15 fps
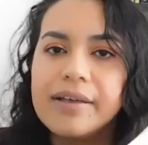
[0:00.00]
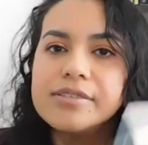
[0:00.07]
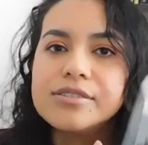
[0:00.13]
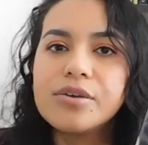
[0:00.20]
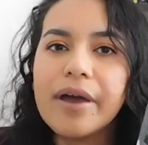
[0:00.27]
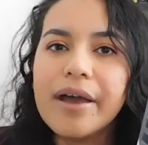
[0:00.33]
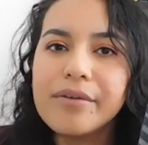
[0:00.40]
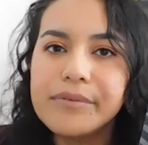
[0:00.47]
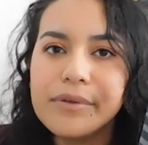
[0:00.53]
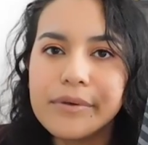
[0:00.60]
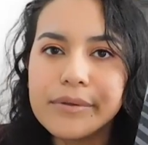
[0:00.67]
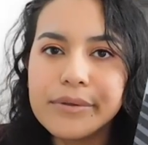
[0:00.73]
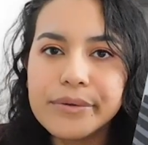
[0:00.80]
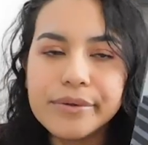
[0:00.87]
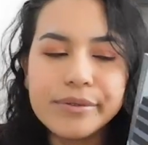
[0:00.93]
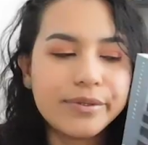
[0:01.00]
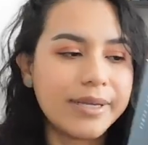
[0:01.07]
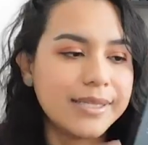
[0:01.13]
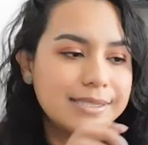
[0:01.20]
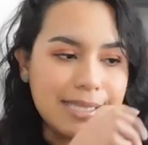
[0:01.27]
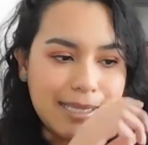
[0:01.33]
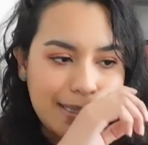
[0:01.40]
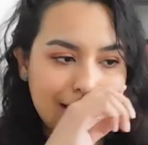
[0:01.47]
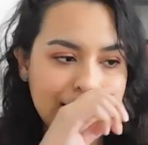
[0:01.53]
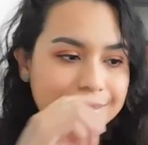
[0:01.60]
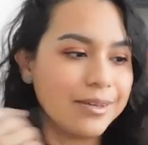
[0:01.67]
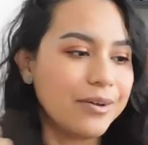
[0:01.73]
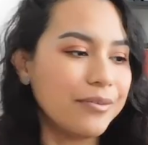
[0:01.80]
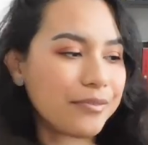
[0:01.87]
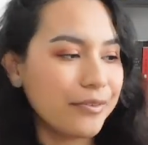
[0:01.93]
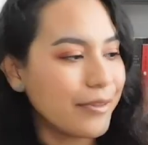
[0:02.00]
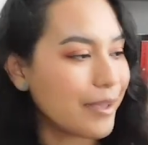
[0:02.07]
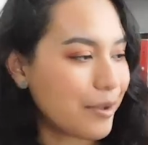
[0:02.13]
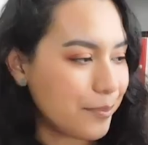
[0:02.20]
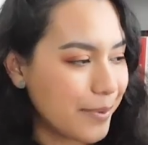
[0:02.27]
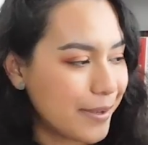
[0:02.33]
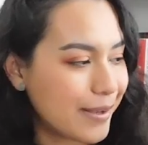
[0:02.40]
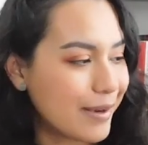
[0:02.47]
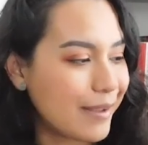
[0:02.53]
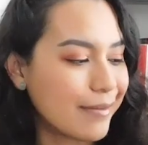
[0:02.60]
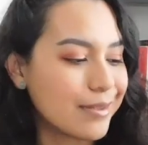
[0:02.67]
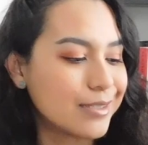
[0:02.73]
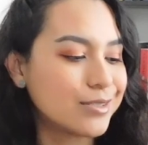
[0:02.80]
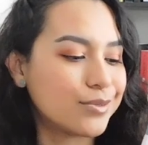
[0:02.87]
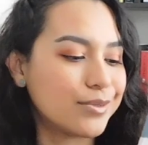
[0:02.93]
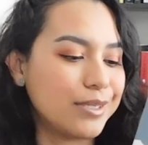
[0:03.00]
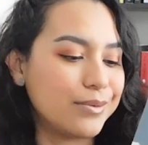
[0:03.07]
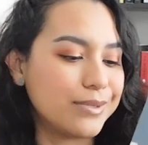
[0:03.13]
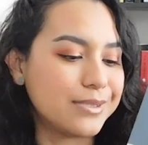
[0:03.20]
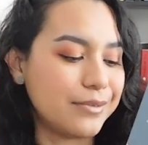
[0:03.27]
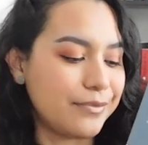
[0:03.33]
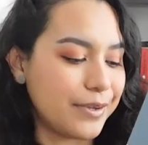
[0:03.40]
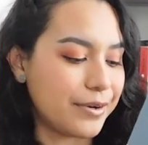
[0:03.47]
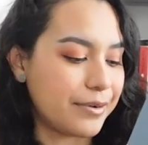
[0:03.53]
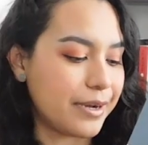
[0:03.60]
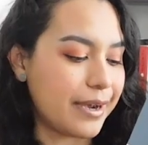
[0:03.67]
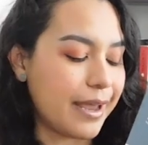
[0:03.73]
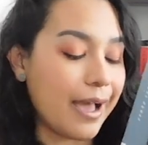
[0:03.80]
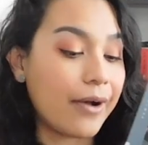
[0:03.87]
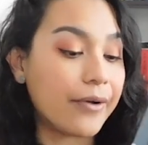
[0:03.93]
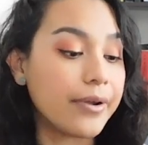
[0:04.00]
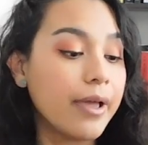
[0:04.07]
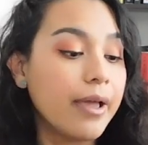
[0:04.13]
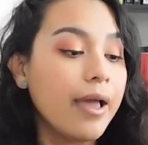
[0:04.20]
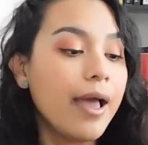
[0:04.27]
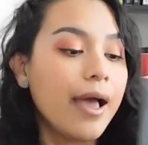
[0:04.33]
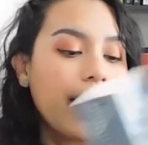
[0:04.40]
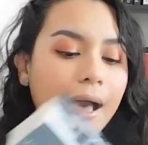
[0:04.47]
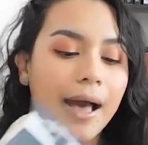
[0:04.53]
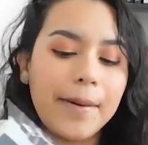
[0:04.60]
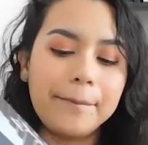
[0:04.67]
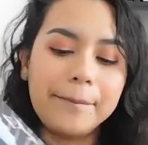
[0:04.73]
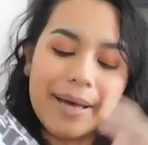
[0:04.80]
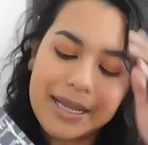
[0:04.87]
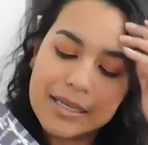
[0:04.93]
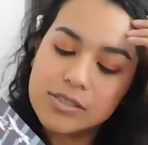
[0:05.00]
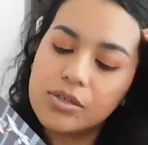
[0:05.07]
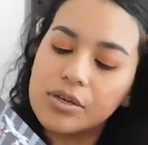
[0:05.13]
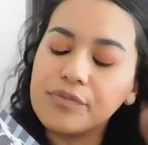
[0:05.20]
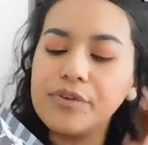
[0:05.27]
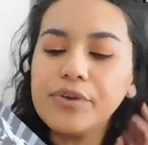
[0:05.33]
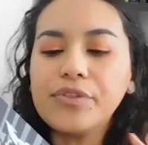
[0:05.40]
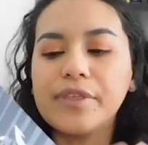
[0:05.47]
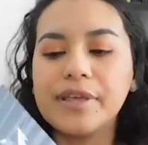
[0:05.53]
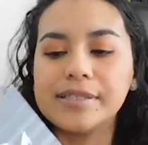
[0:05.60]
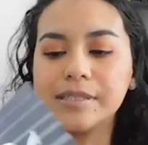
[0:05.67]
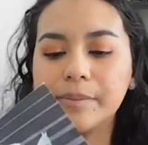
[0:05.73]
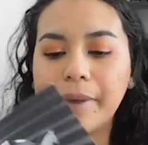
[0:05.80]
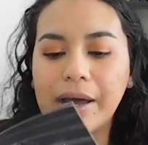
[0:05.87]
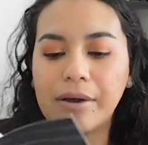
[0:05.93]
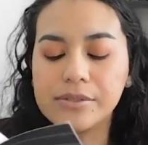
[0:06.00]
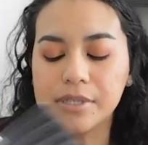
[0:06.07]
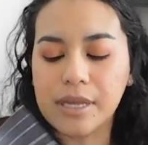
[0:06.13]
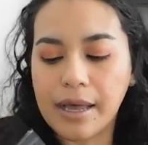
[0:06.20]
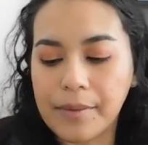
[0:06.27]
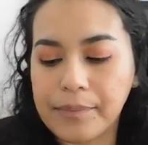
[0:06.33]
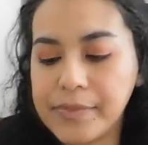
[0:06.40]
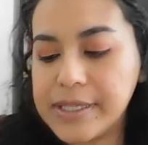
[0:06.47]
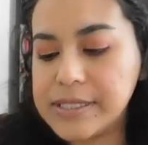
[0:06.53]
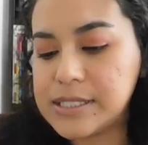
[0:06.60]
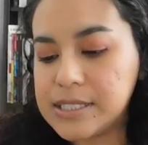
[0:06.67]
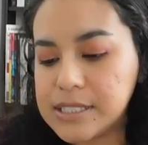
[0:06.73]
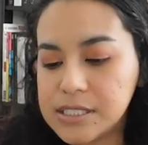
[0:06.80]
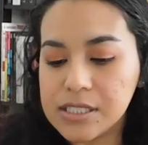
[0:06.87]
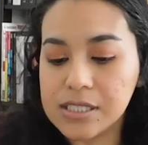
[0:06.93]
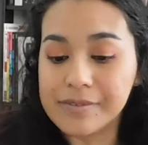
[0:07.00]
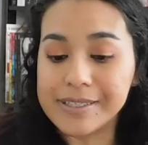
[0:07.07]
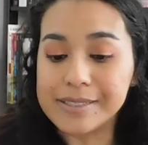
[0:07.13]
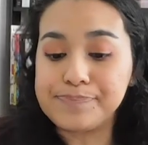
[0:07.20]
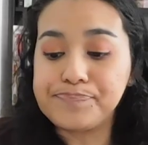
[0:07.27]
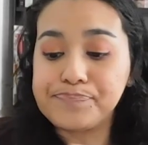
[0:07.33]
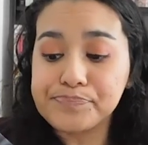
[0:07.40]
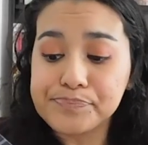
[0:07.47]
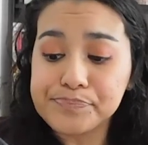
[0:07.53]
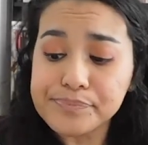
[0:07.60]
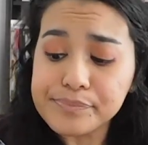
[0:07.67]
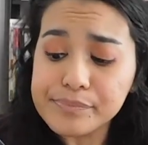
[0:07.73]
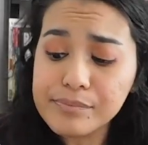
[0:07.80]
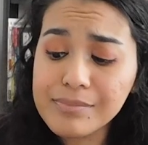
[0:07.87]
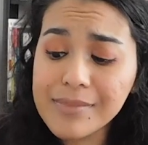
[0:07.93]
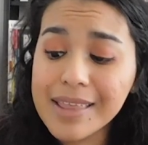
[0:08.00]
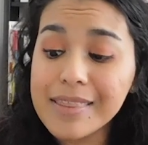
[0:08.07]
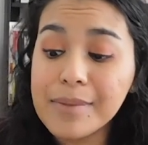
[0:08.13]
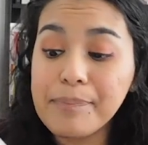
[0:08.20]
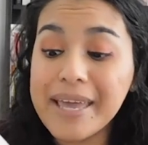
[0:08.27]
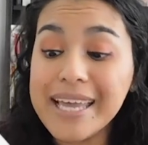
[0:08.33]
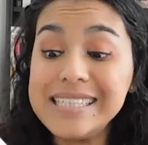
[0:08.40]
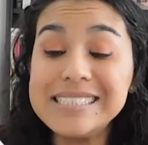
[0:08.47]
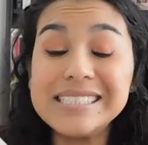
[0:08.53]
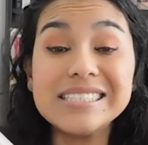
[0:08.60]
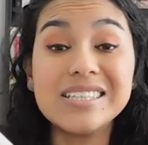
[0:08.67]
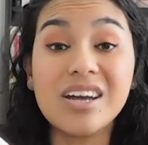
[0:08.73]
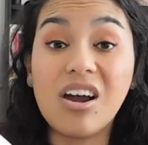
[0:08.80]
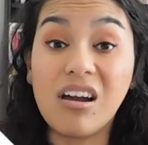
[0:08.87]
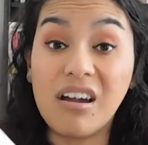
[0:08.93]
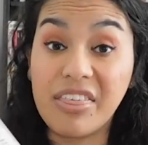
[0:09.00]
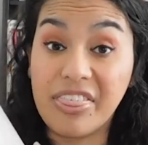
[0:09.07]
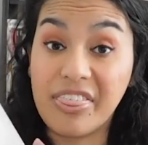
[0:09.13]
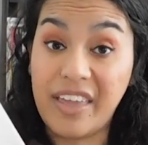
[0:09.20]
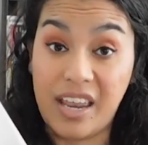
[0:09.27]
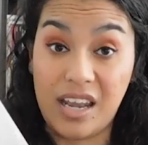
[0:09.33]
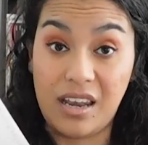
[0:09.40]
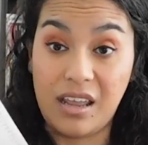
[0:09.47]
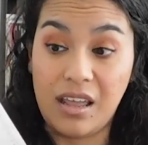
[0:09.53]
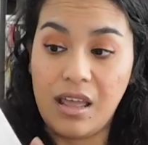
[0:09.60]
So I have no clue who translated this. Hopefully I'll put it on the screen once I figure it out. But so a few things about this edition of it. The pages are thin.